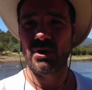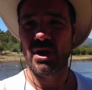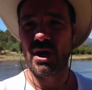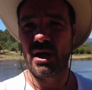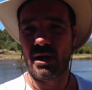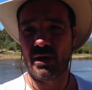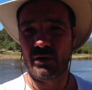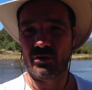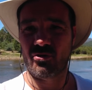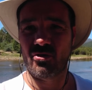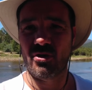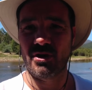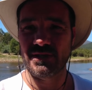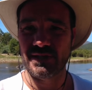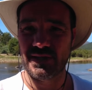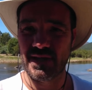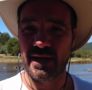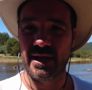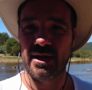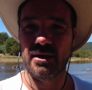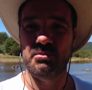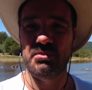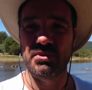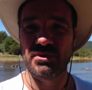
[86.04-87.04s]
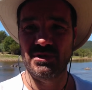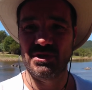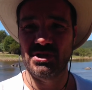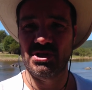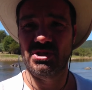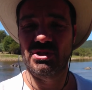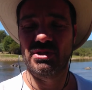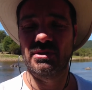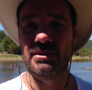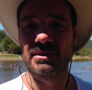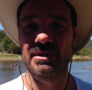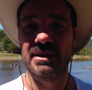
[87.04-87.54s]
cross-legged
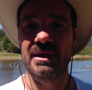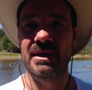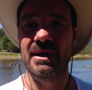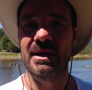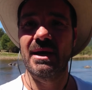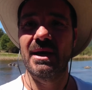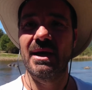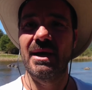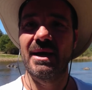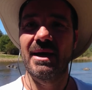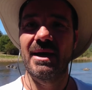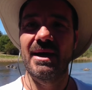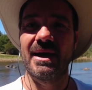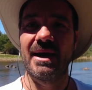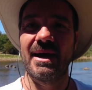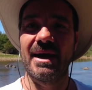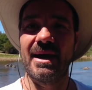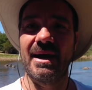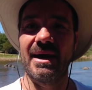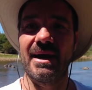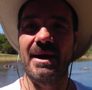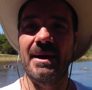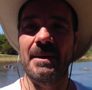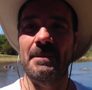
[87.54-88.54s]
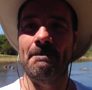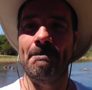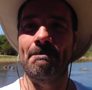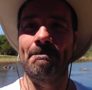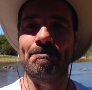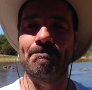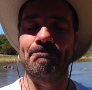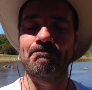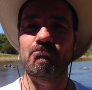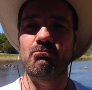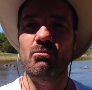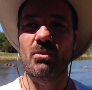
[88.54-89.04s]
position.
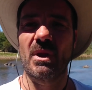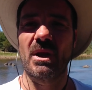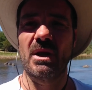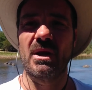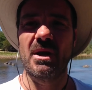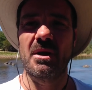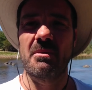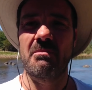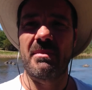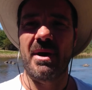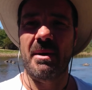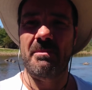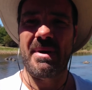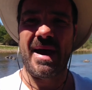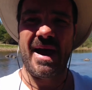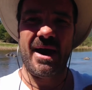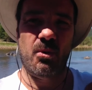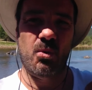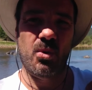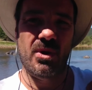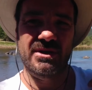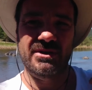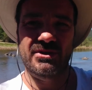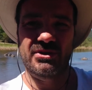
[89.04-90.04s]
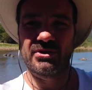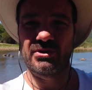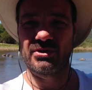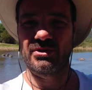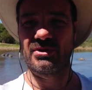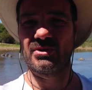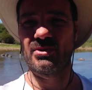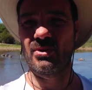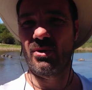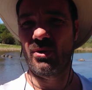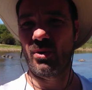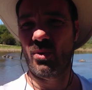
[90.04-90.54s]
My back was
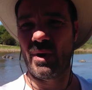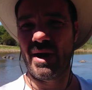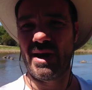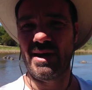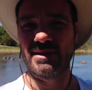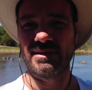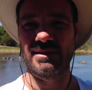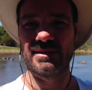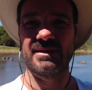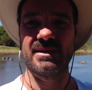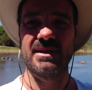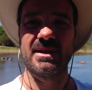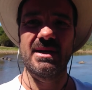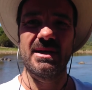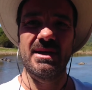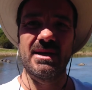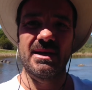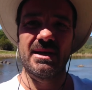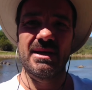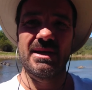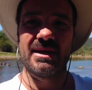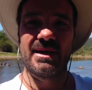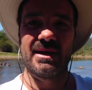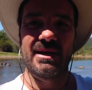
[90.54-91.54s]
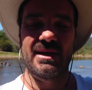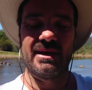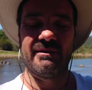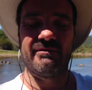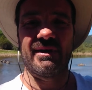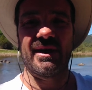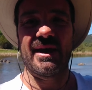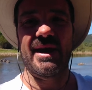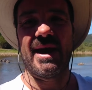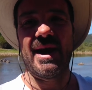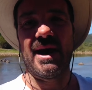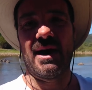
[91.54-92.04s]
just always
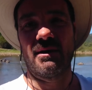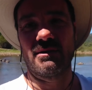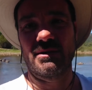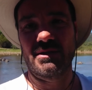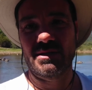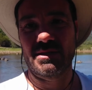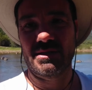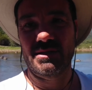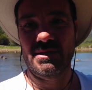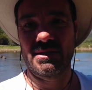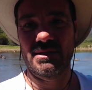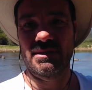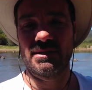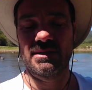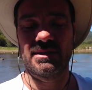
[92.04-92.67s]
giving out.